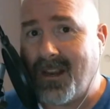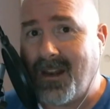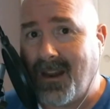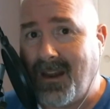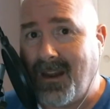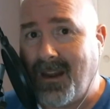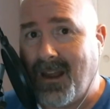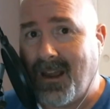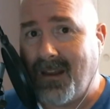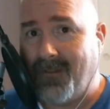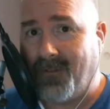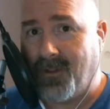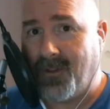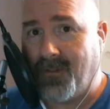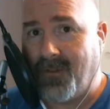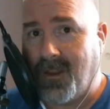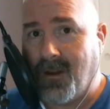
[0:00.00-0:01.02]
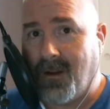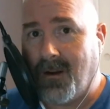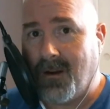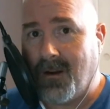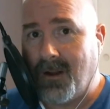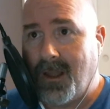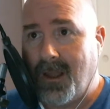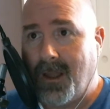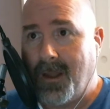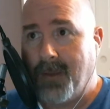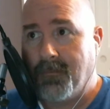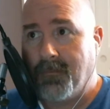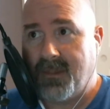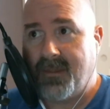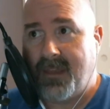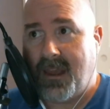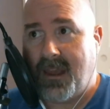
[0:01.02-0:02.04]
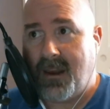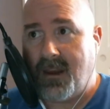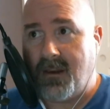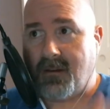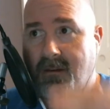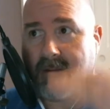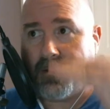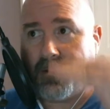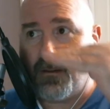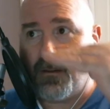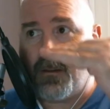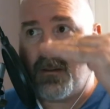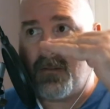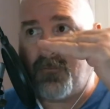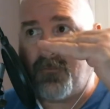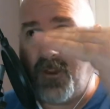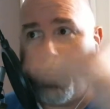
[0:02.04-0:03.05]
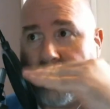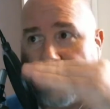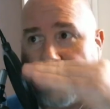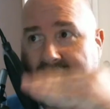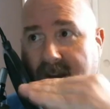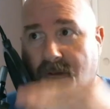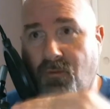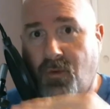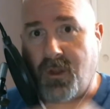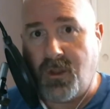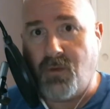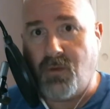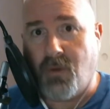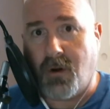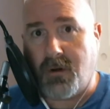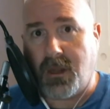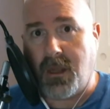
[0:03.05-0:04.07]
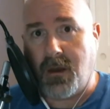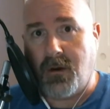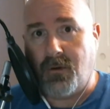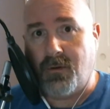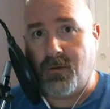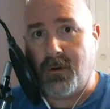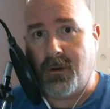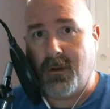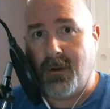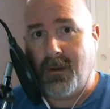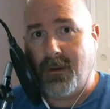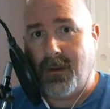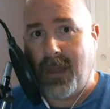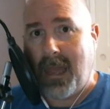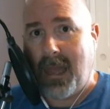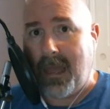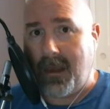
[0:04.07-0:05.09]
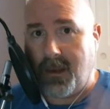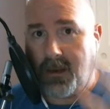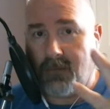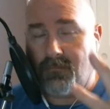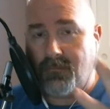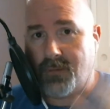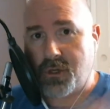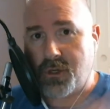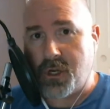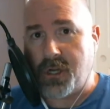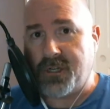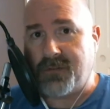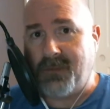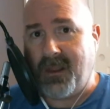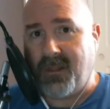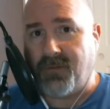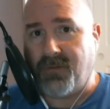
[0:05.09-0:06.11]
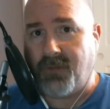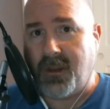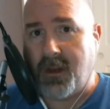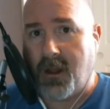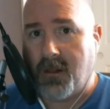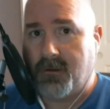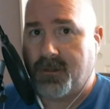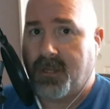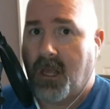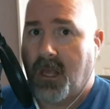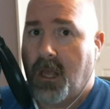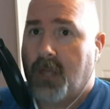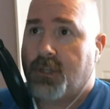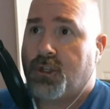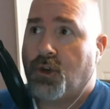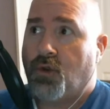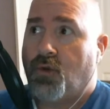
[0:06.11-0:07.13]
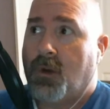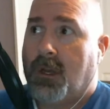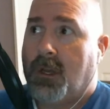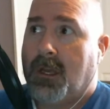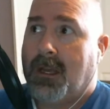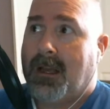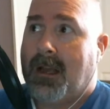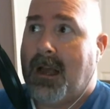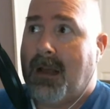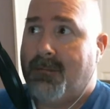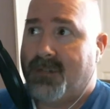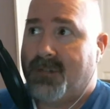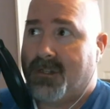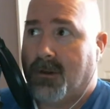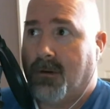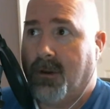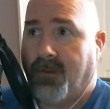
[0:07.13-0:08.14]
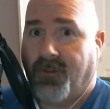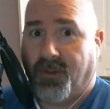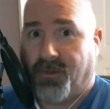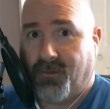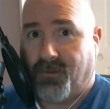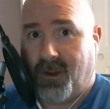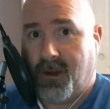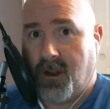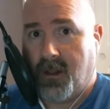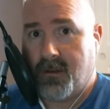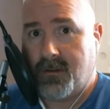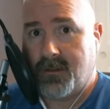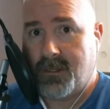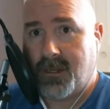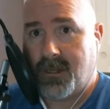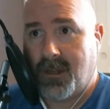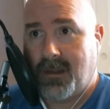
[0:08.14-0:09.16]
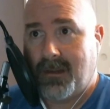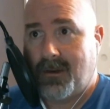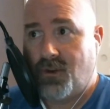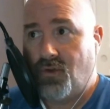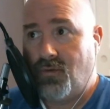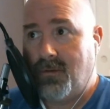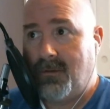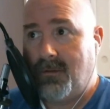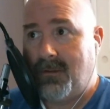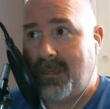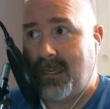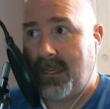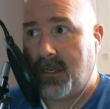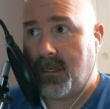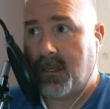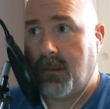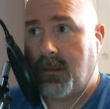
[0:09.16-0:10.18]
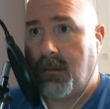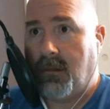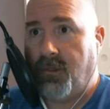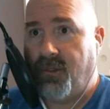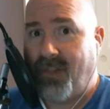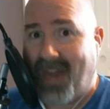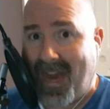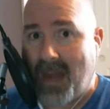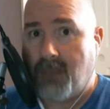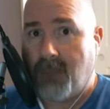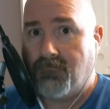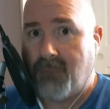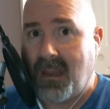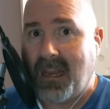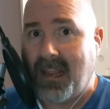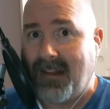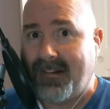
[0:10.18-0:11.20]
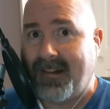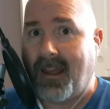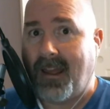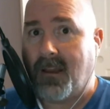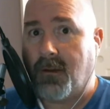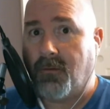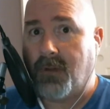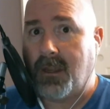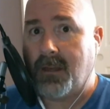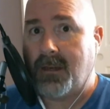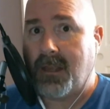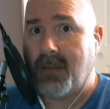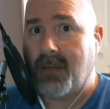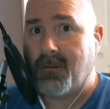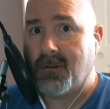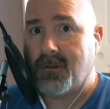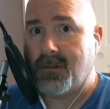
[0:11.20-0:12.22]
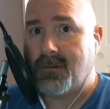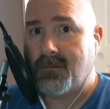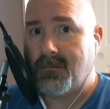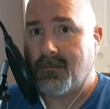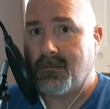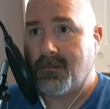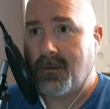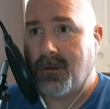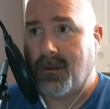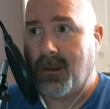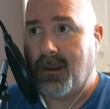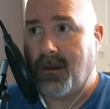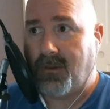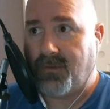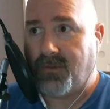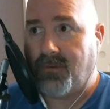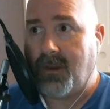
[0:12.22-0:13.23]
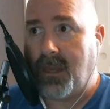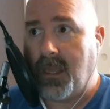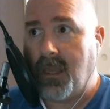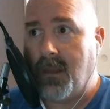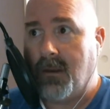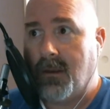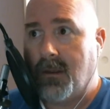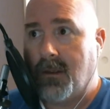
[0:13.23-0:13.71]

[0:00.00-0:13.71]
ninety nine for the VR, but then it figures out what you already own, and it charged me three dollars. So I'm sorry for three dollars to get that many Zaccaria tables in 3D,